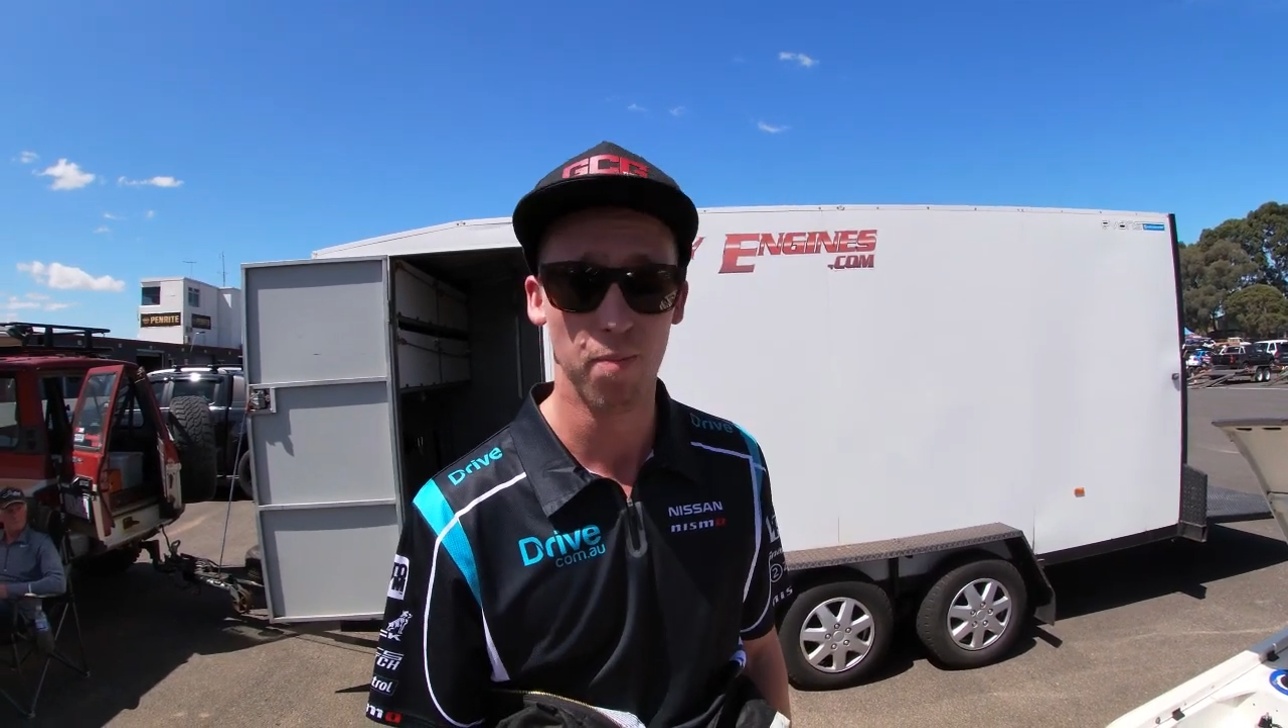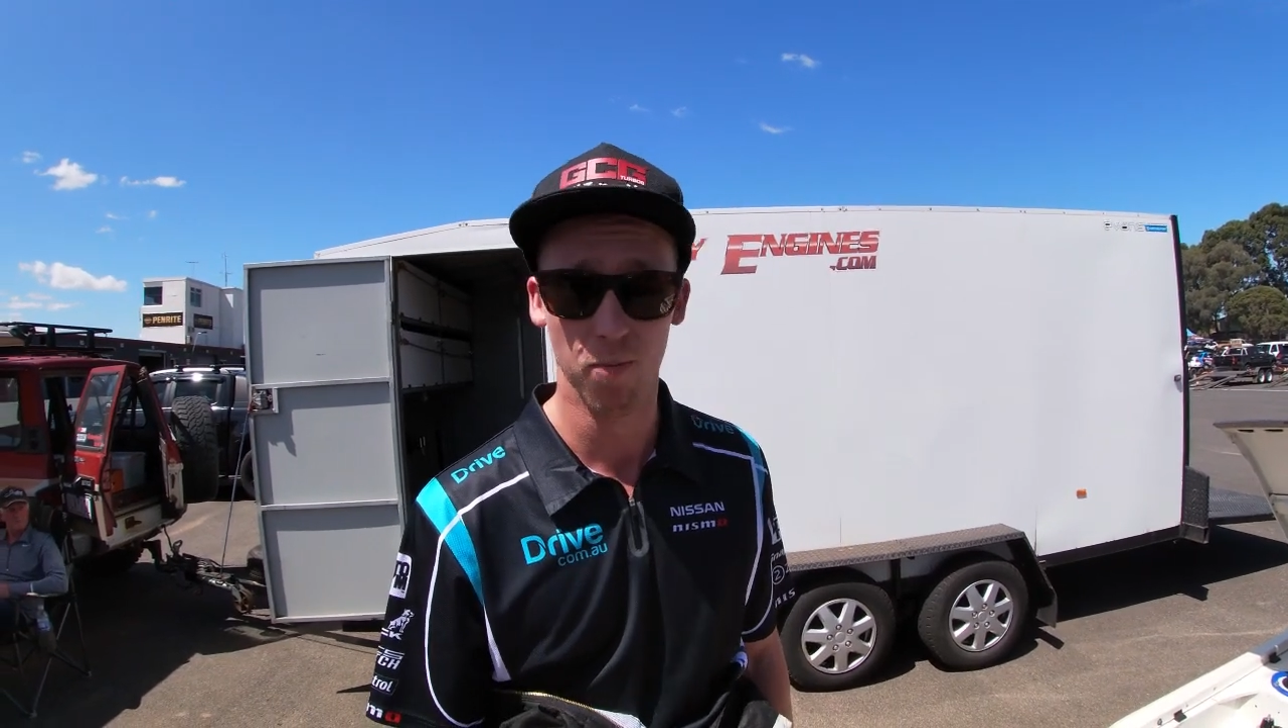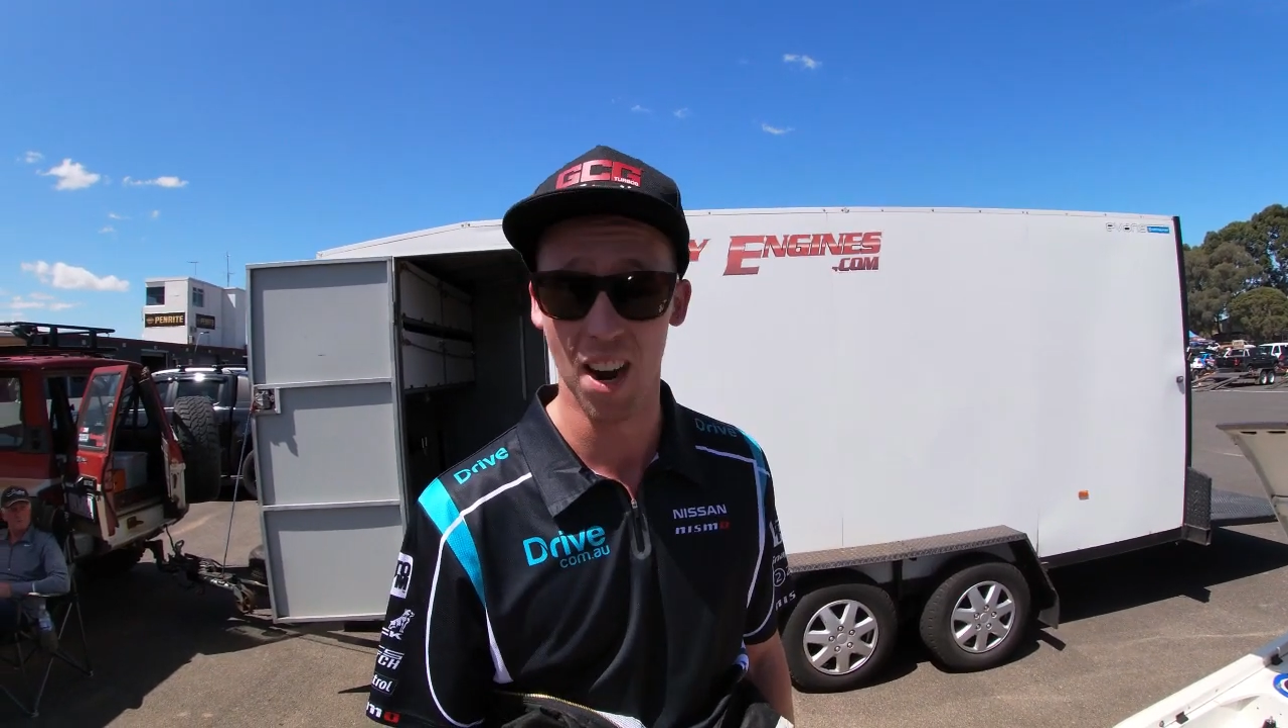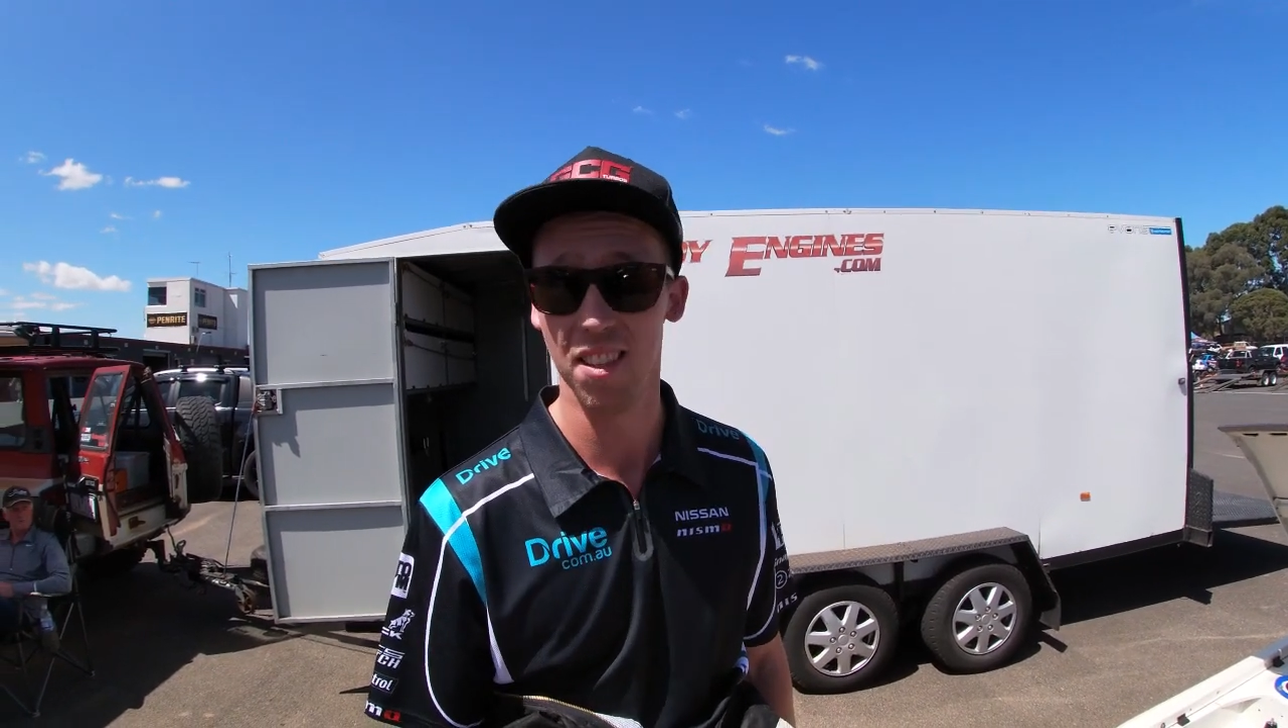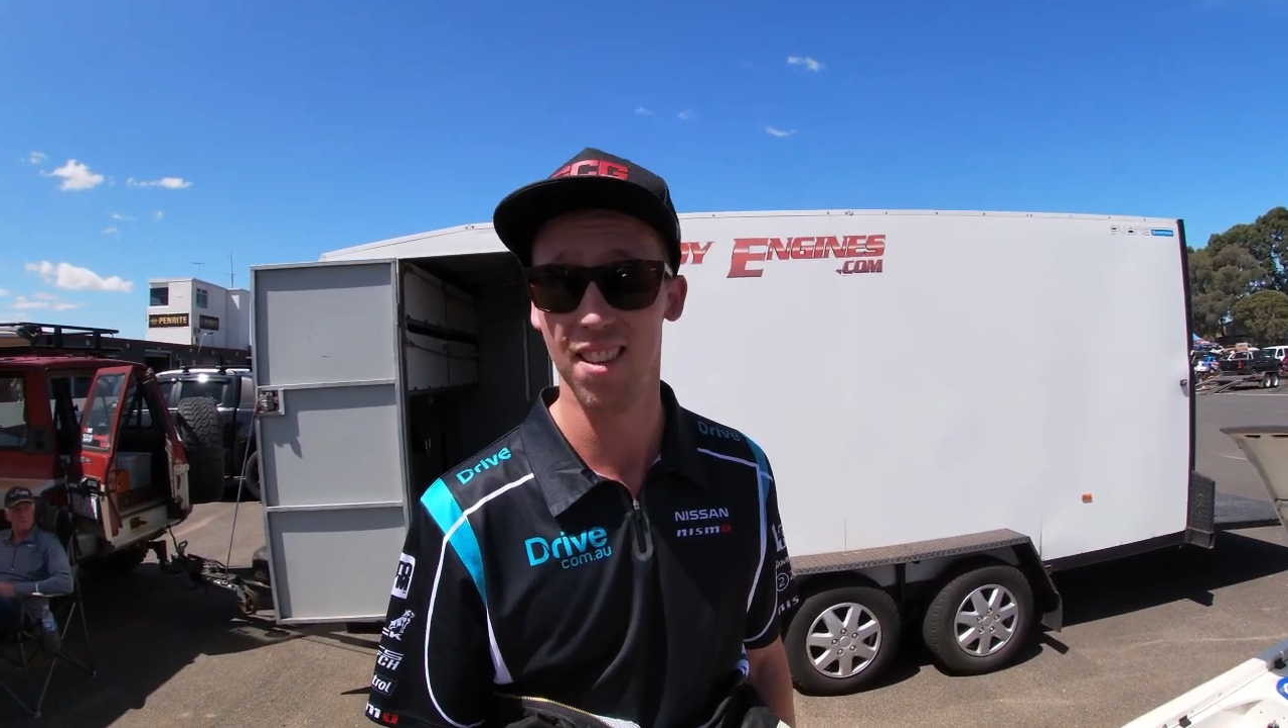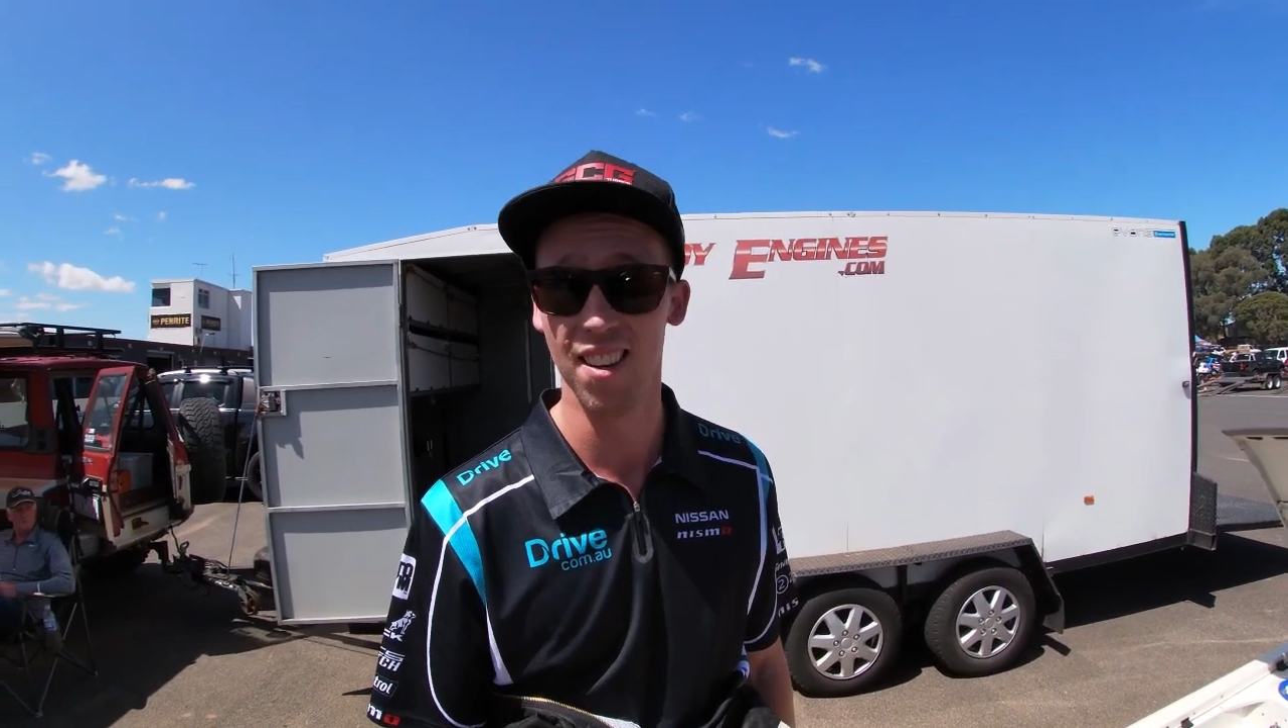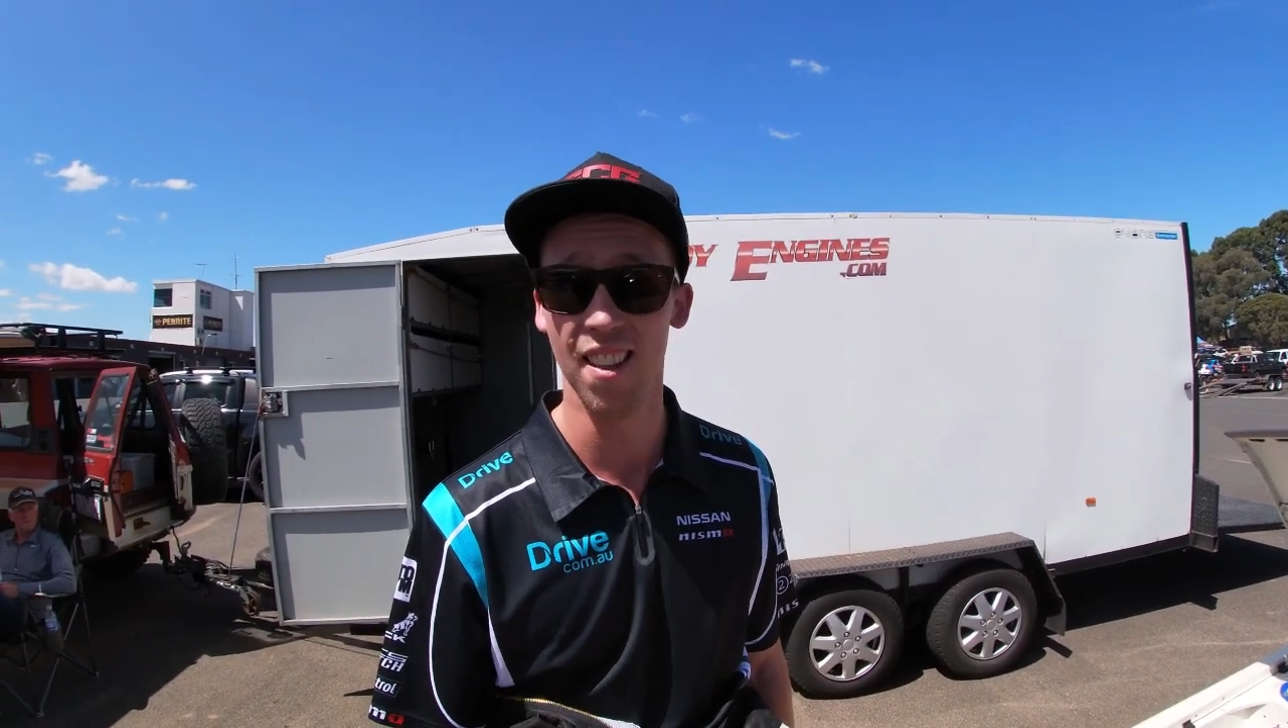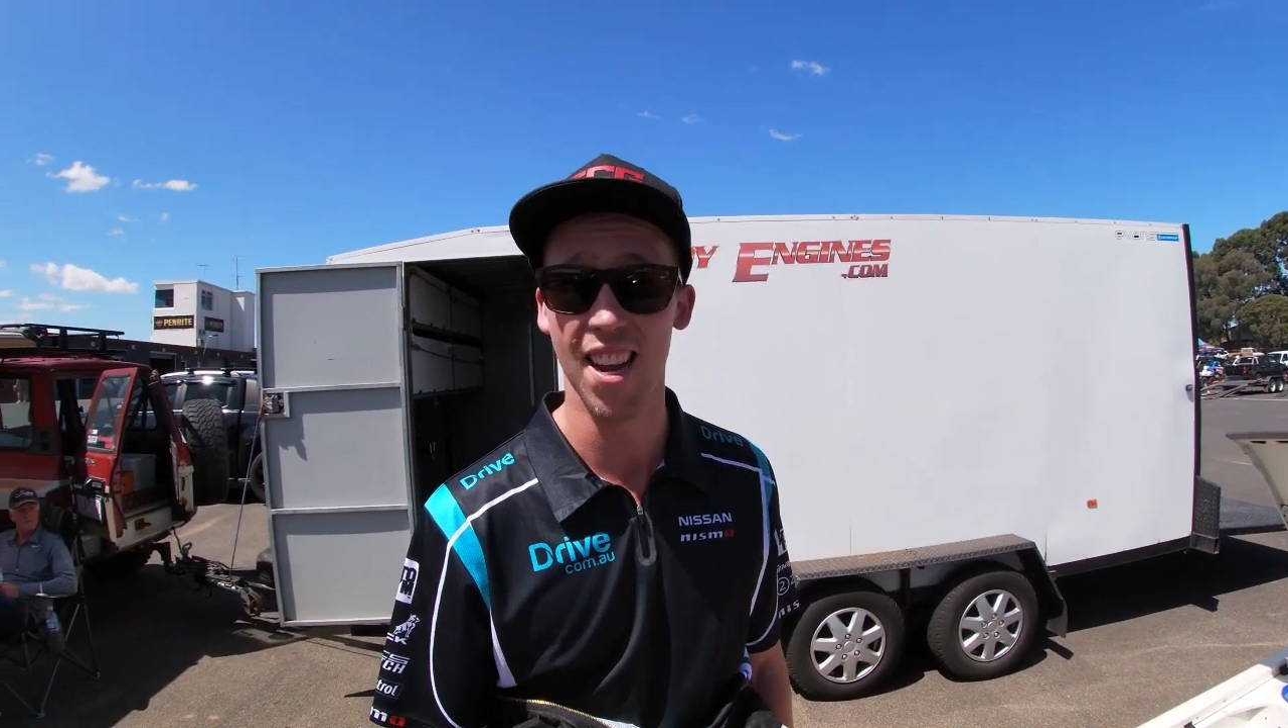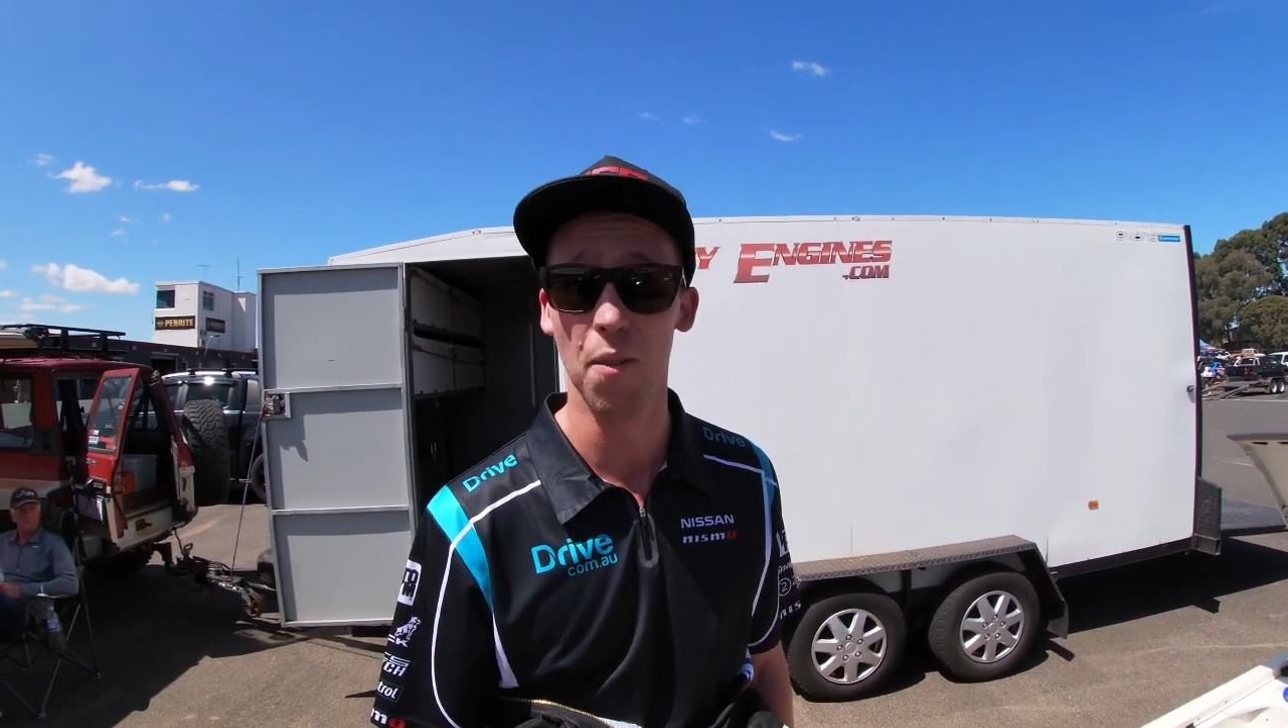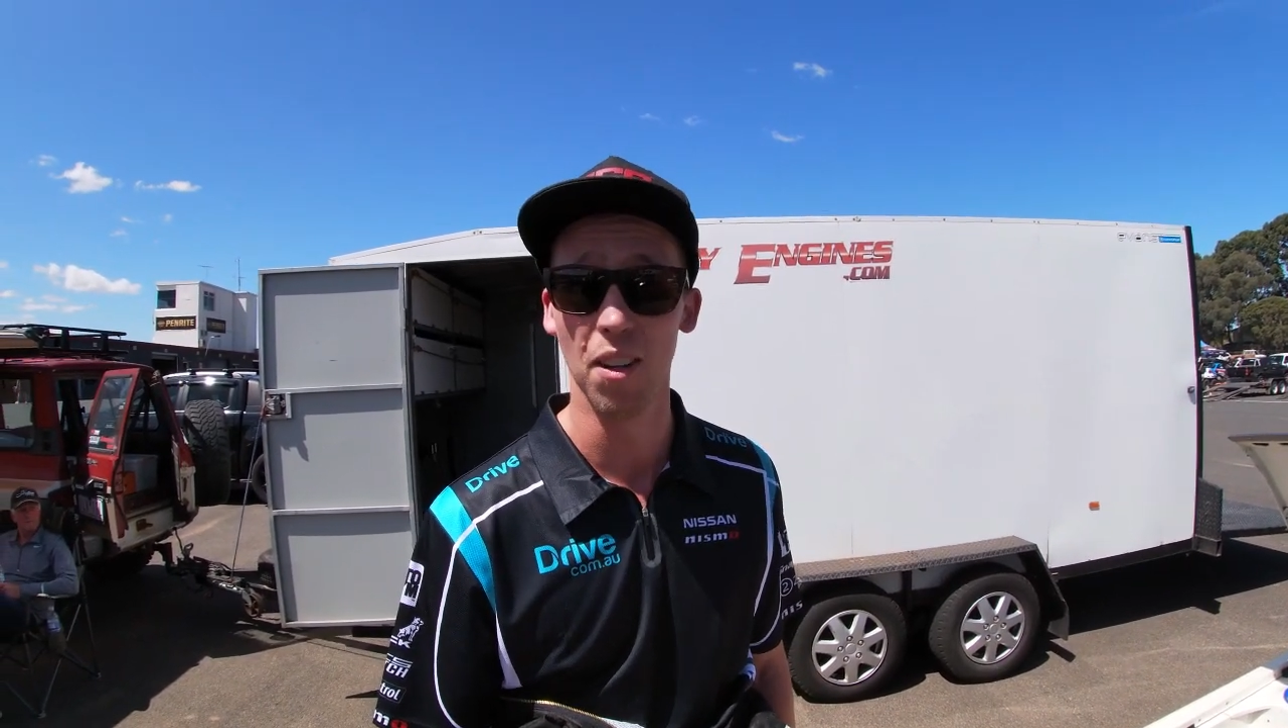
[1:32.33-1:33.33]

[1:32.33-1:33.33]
rust under there